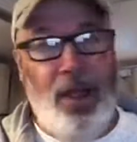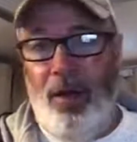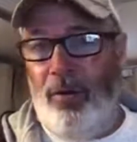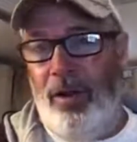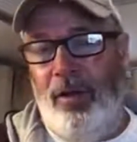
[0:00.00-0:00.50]

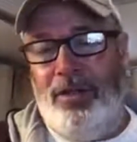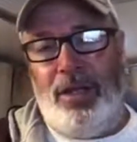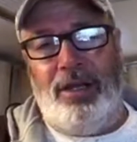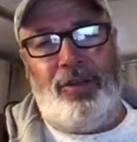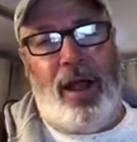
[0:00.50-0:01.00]
we're always
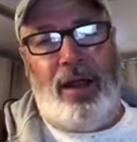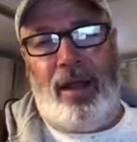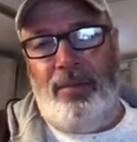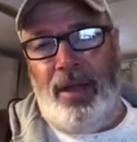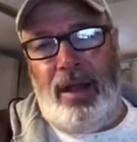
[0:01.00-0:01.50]
gonna try to
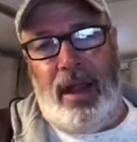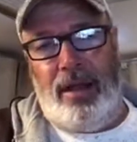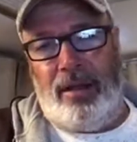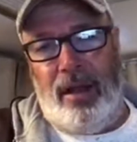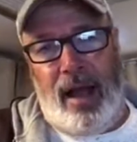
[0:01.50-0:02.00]
come to you at 8
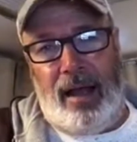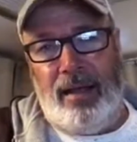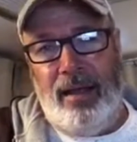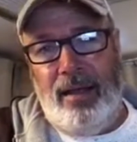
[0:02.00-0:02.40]
o'clock